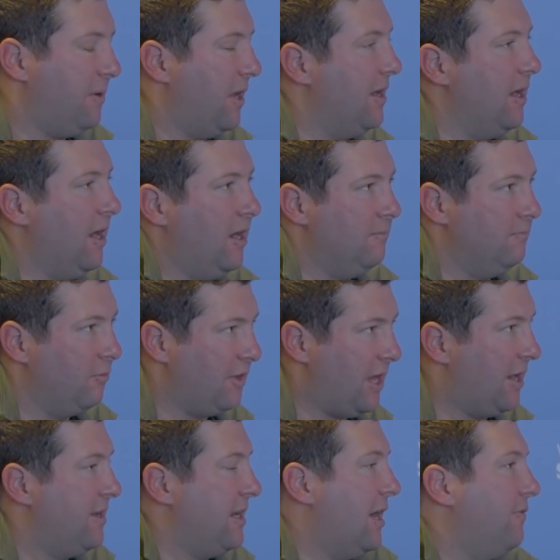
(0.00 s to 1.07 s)
but um,
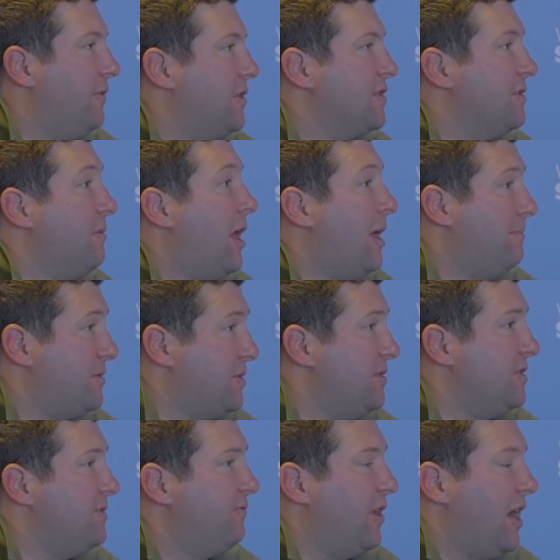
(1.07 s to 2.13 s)
without a doubt, there's some
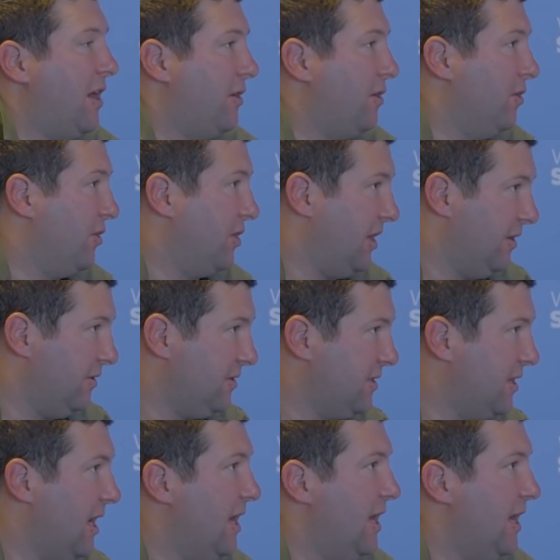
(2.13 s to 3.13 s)
options for how to earn yield